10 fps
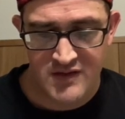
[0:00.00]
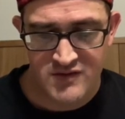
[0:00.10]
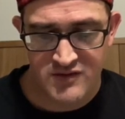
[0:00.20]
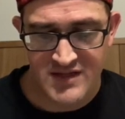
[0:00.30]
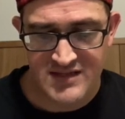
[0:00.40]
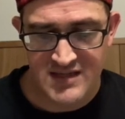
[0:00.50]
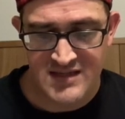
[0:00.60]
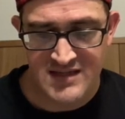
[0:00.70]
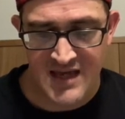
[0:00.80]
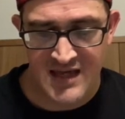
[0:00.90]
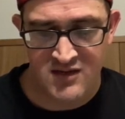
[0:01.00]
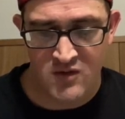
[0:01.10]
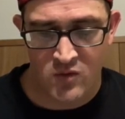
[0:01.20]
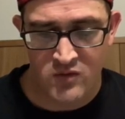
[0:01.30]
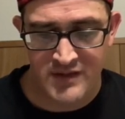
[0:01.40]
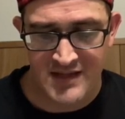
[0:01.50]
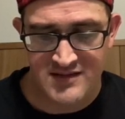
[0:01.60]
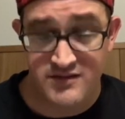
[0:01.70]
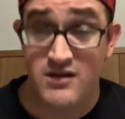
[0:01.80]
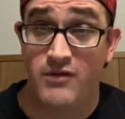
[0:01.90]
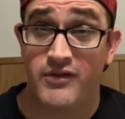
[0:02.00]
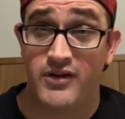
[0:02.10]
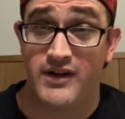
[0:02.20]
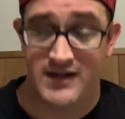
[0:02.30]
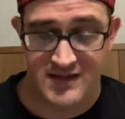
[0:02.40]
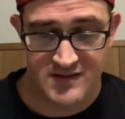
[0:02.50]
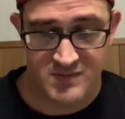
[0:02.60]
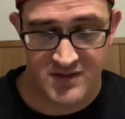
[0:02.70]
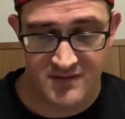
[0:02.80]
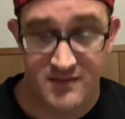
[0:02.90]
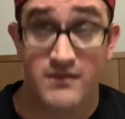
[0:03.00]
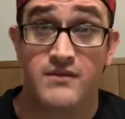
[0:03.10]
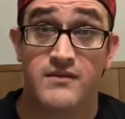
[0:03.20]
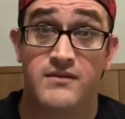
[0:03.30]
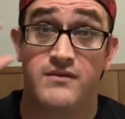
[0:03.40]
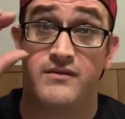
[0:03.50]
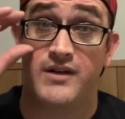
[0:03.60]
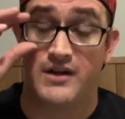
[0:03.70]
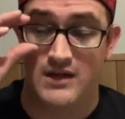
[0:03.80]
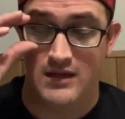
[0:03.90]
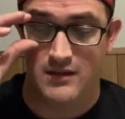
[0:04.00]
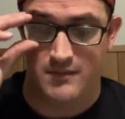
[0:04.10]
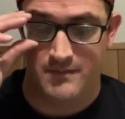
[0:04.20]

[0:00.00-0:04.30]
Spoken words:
So this is a gold and silver enhancement. Very neat.